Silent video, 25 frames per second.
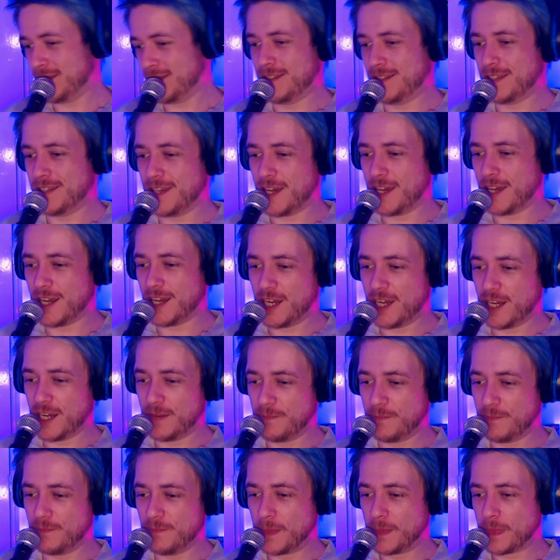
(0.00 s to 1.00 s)

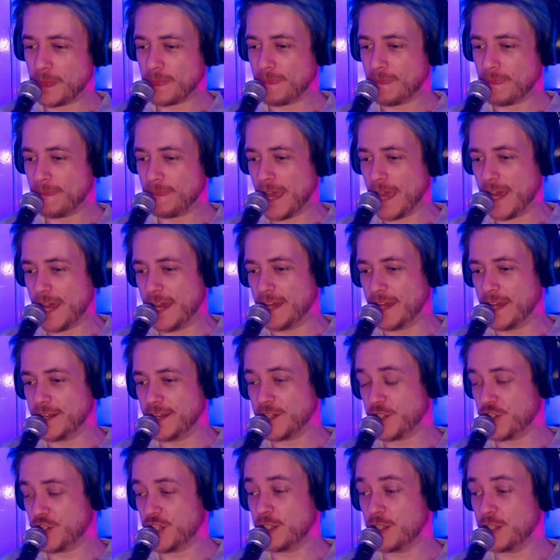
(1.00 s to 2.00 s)
And
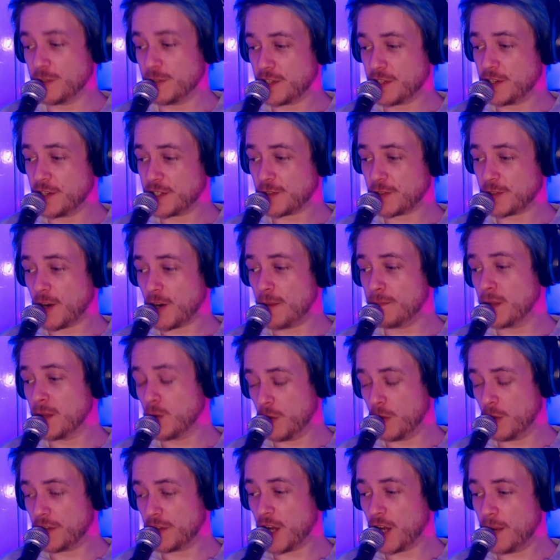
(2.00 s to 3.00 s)
she used to describe me all
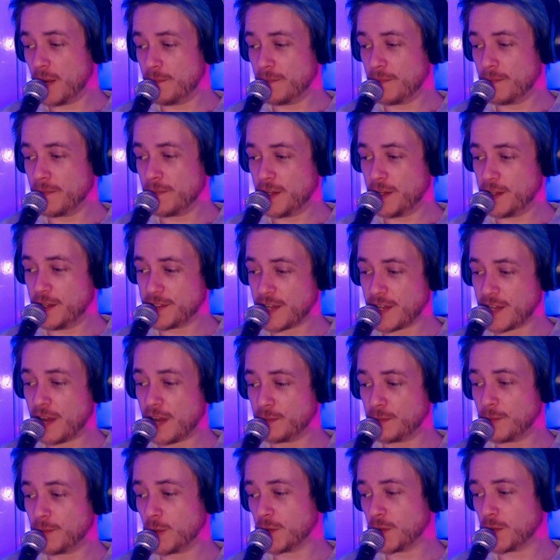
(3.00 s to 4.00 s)
the time as
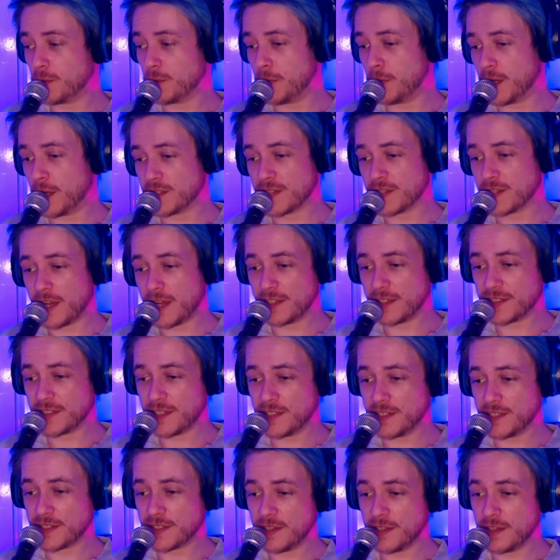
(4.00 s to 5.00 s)
having multiple
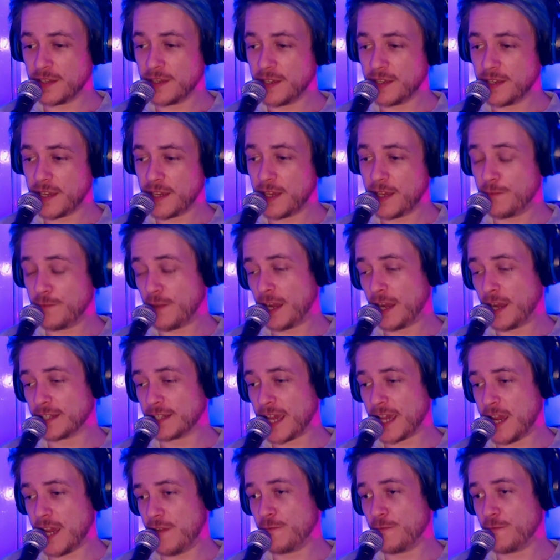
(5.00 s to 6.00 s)
personalities. In fact,
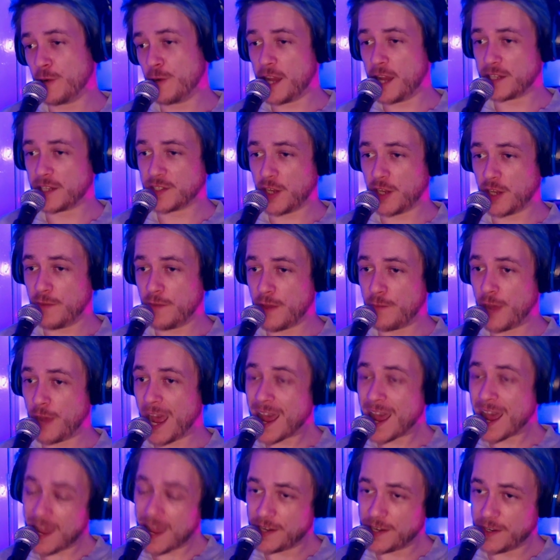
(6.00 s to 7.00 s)
every ex I've ever
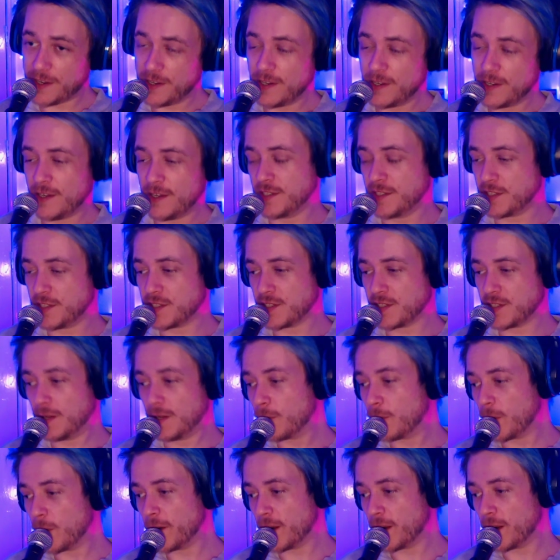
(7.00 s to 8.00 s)
had has at some
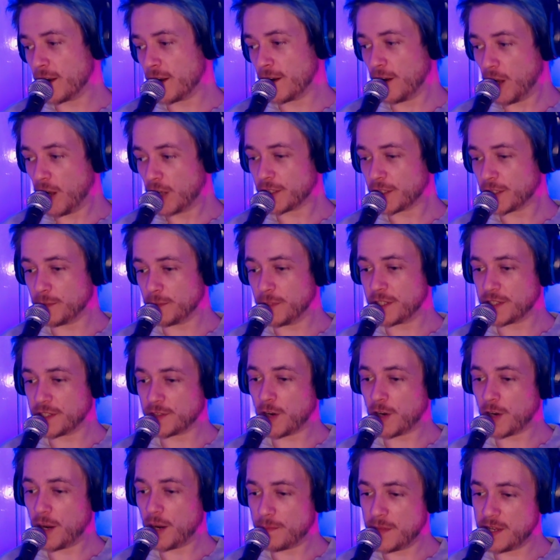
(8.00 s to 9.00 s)
point in an argument
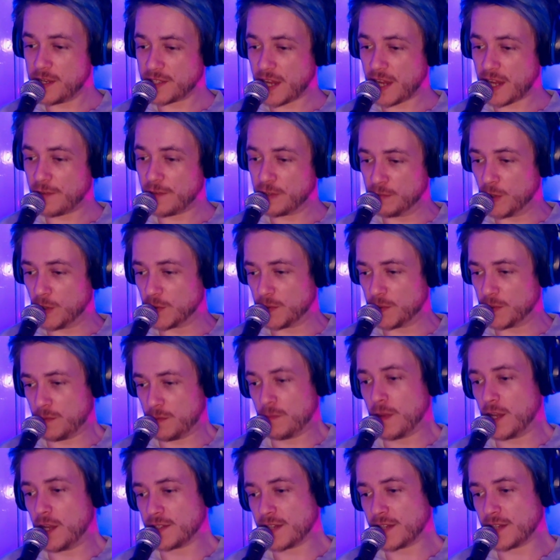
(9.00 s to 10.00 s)
described me as having multiple
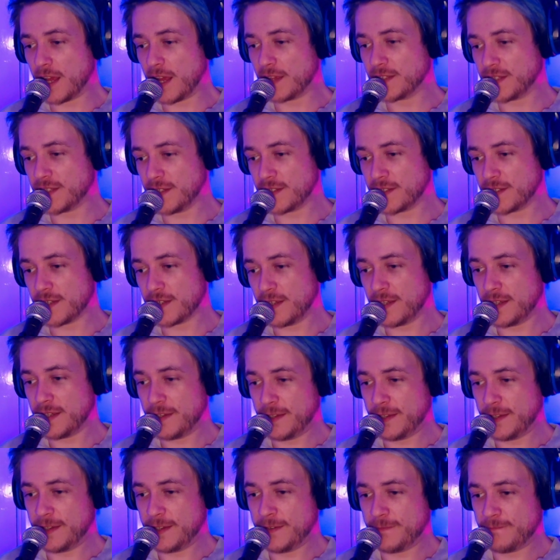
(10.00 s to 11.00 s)
personalities.
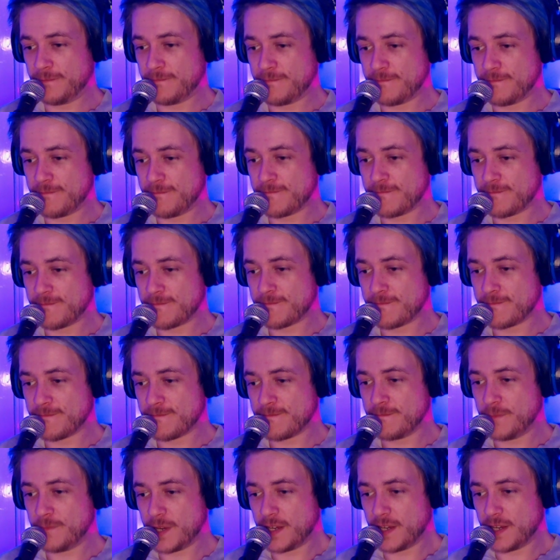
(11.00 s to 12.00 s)

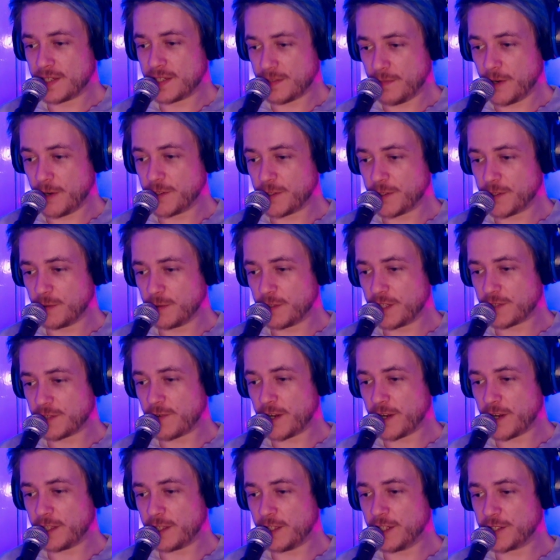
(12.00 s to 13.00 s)
But it's emotional
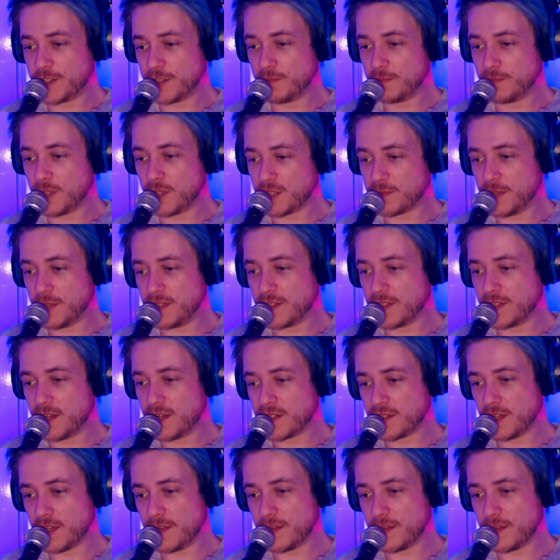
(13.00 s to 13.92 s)
dysregulation plus PTSD.